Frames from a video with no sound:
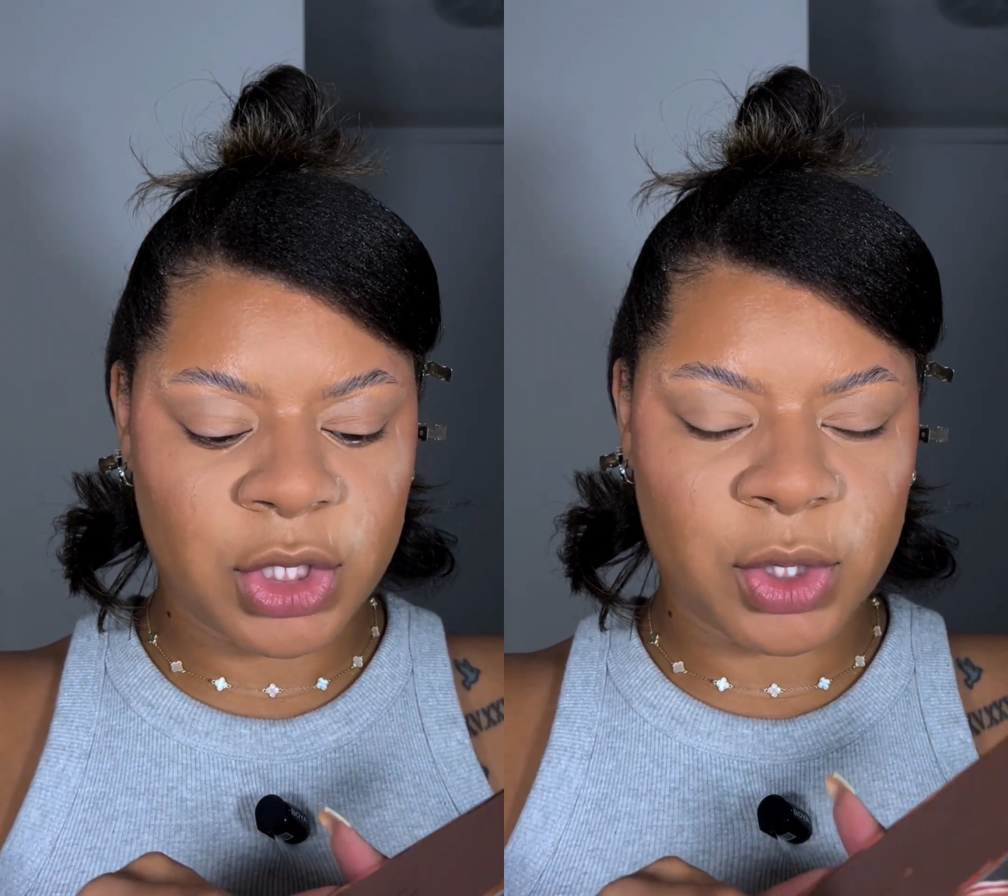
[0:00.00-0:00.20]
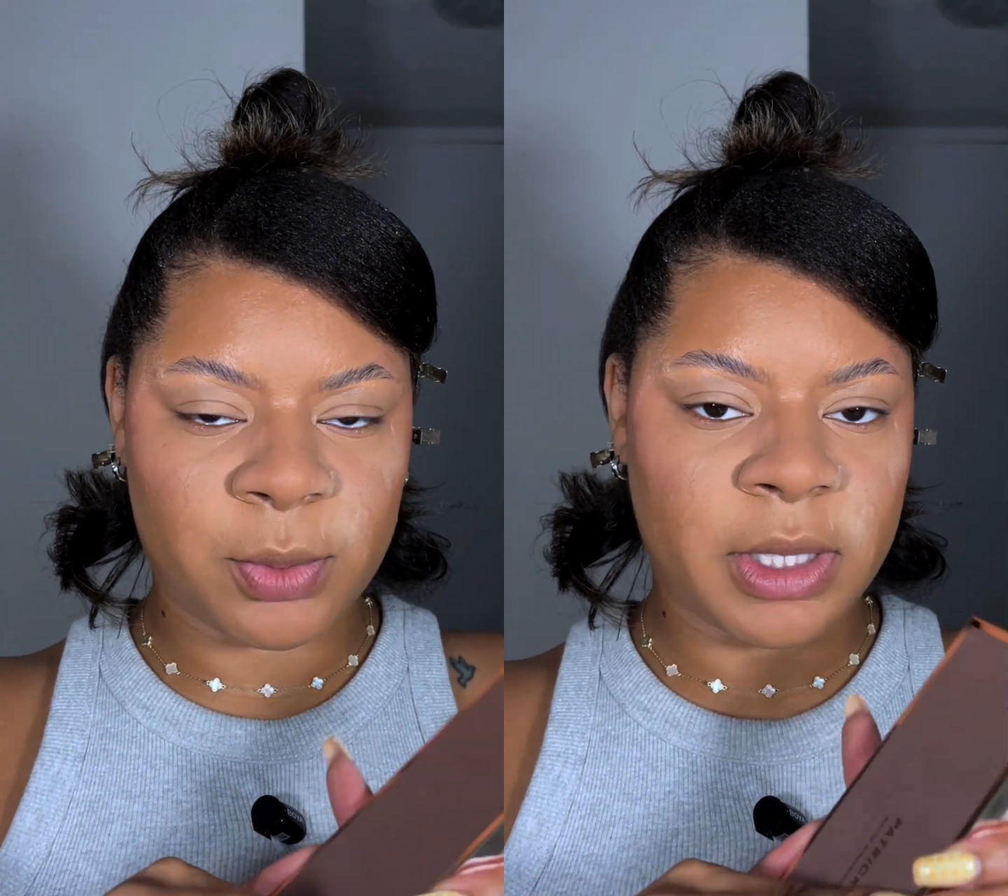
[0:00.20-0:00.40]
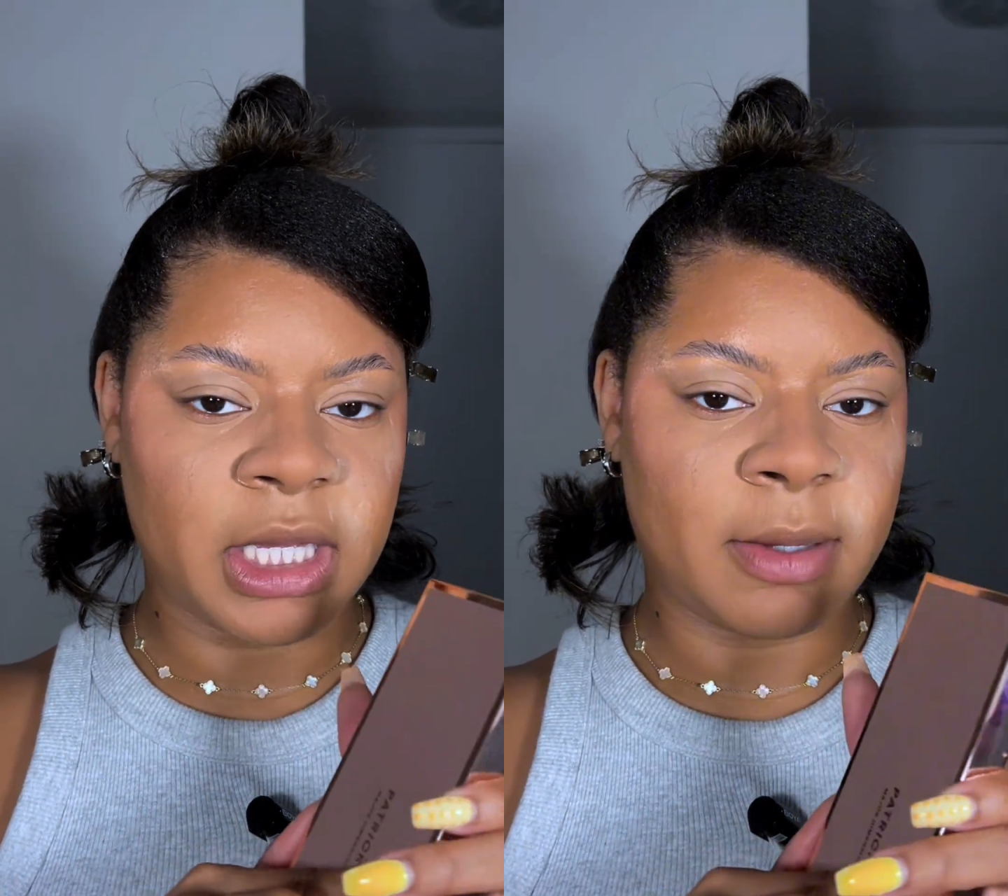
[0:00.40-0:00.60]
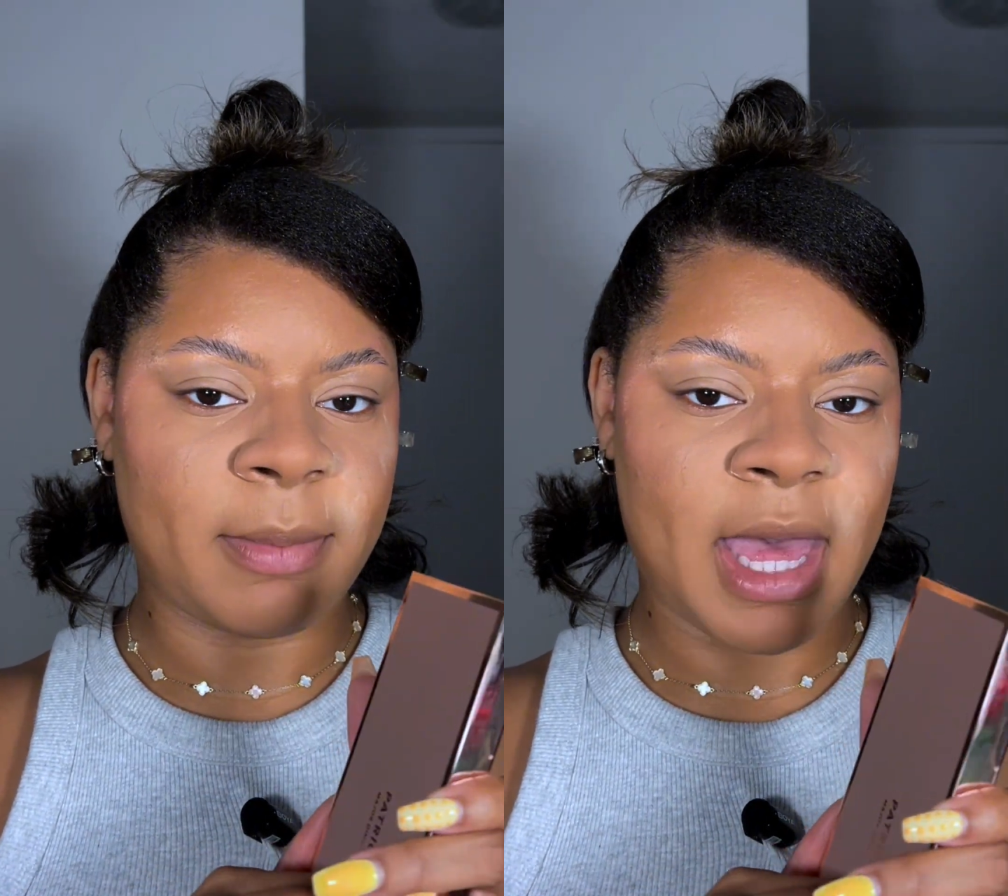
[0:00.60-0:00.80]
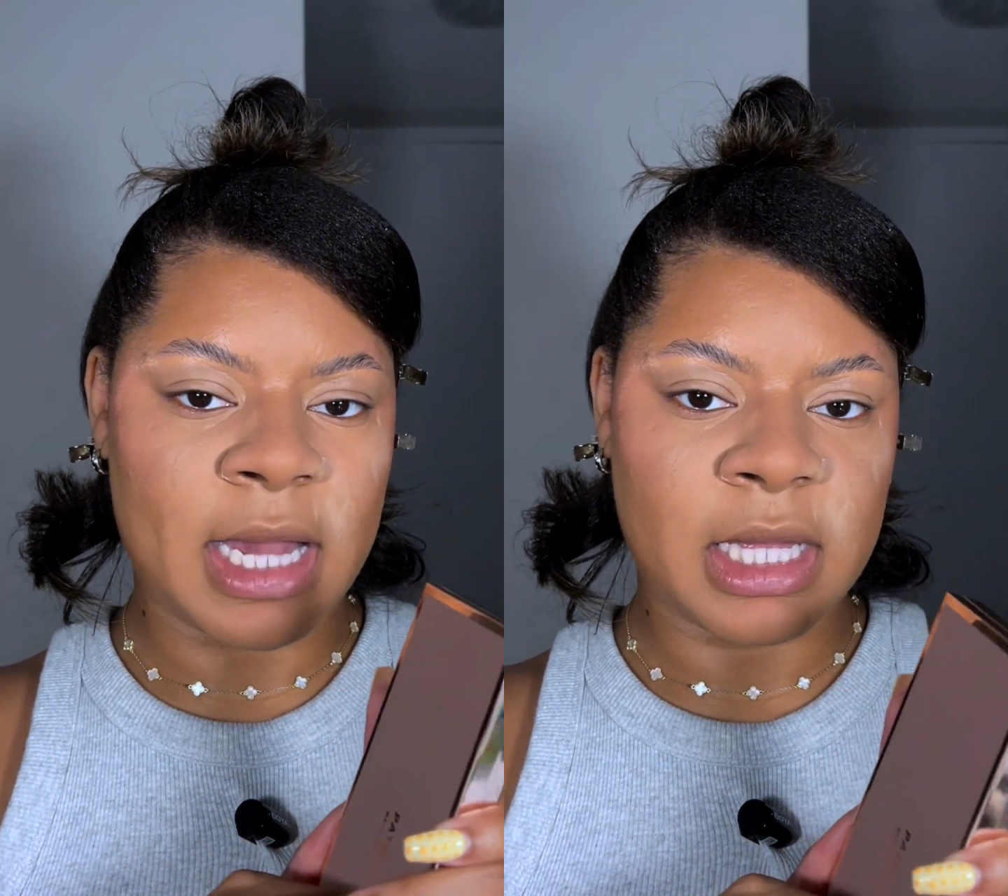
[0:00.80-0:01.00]
3
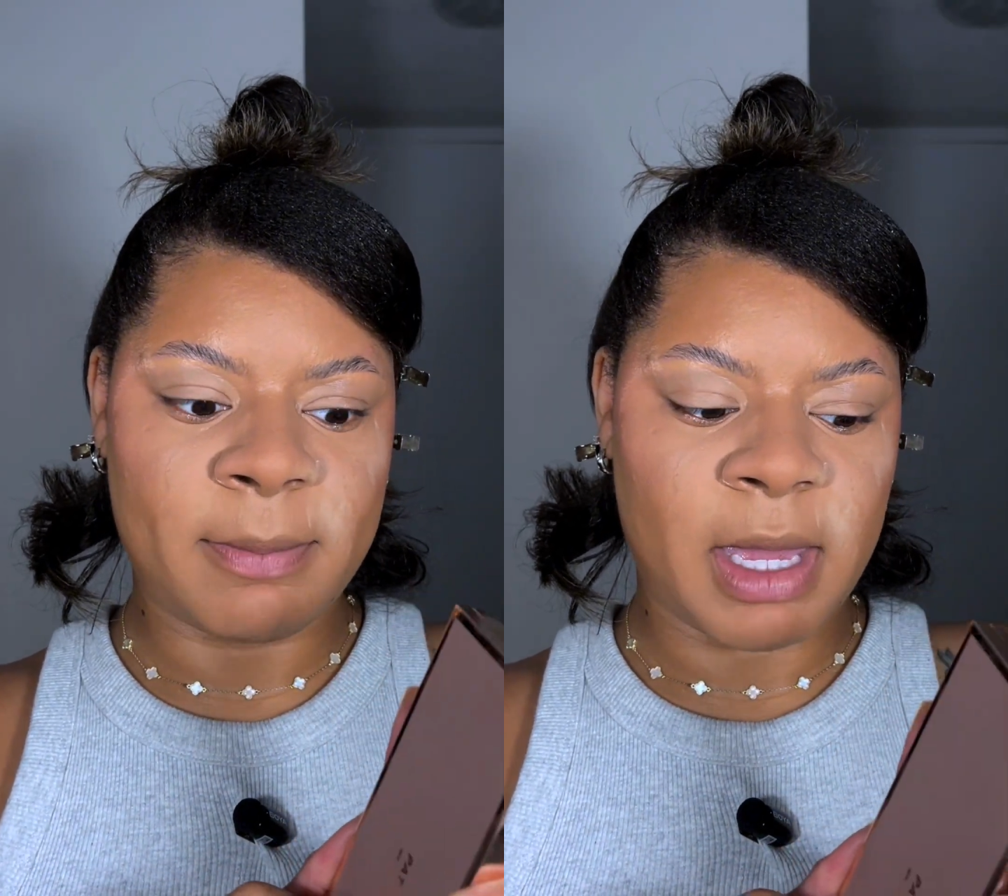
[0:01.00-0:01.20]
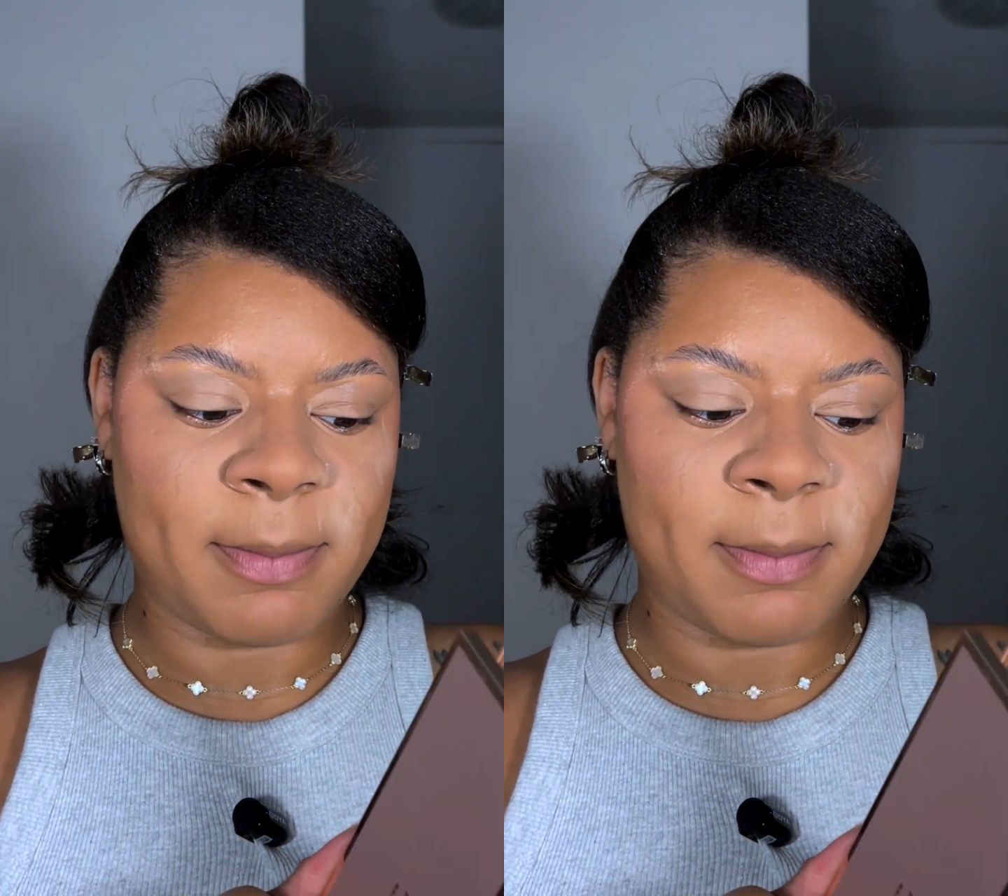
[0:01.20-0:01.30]
palette by